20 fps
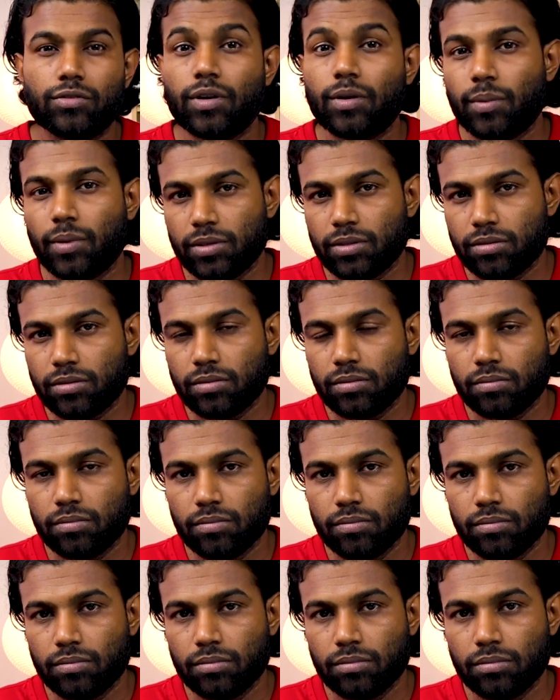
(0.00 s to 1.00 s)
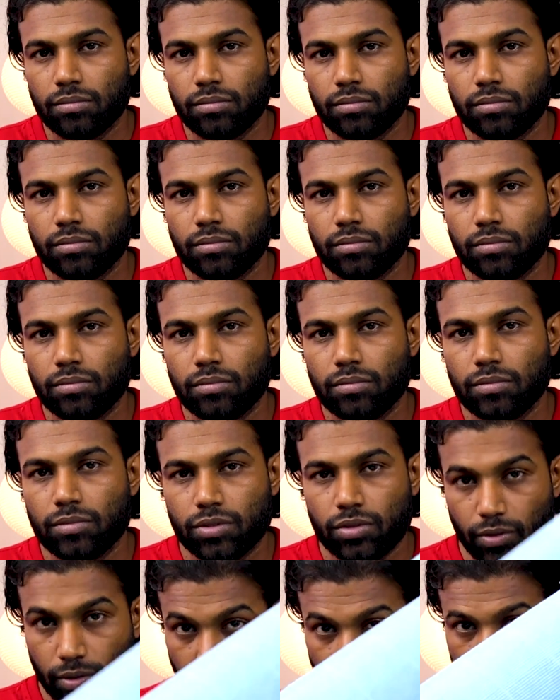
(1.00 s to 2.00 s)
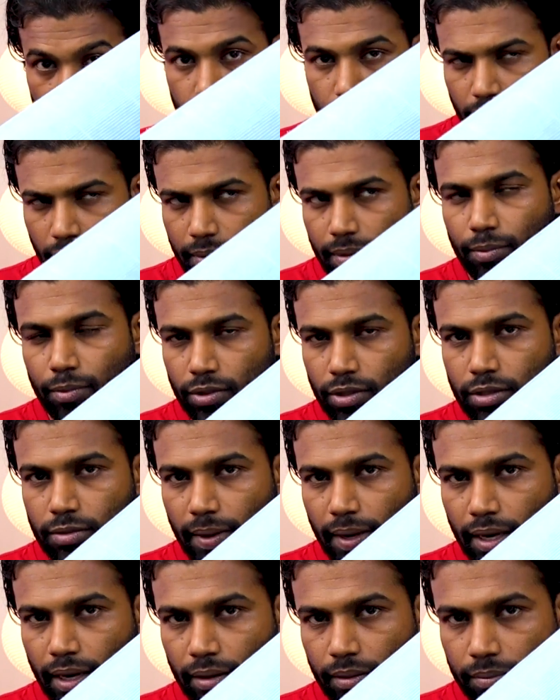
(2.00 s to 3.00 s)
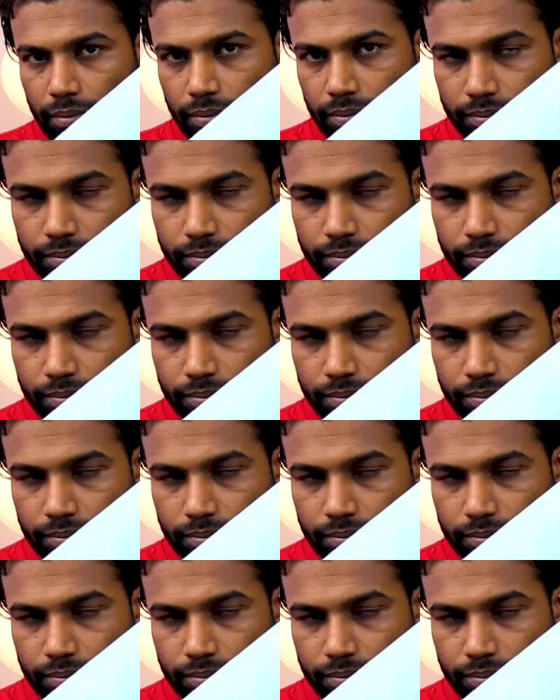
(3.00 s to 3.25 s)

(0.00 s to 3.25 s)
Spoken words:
3 months. So yeah, let me put this back in.